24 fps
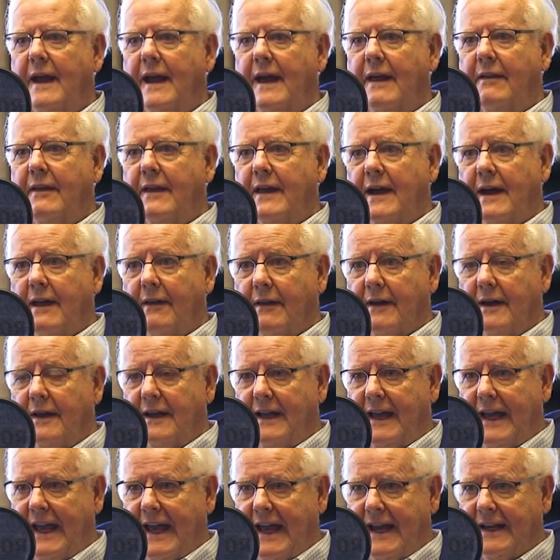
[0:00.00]
And the
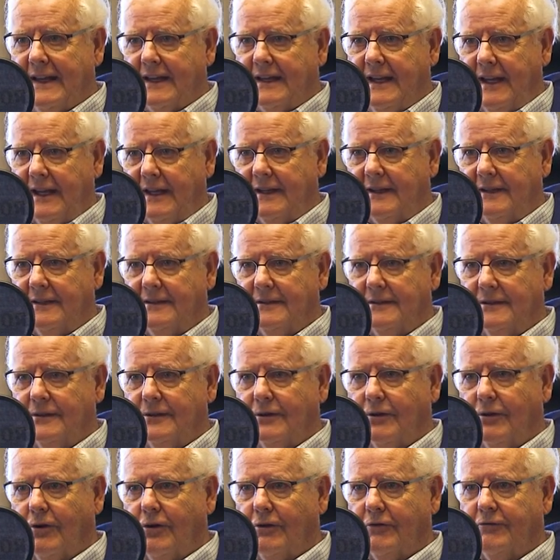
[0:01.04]
other, anarchy,
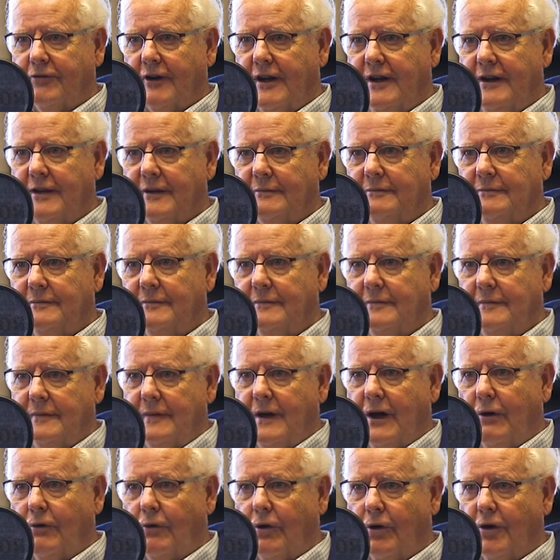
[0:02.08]
all freedom,
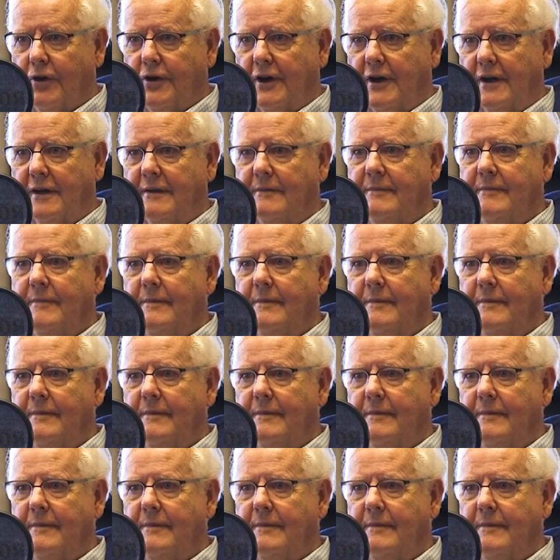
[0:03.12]
no order.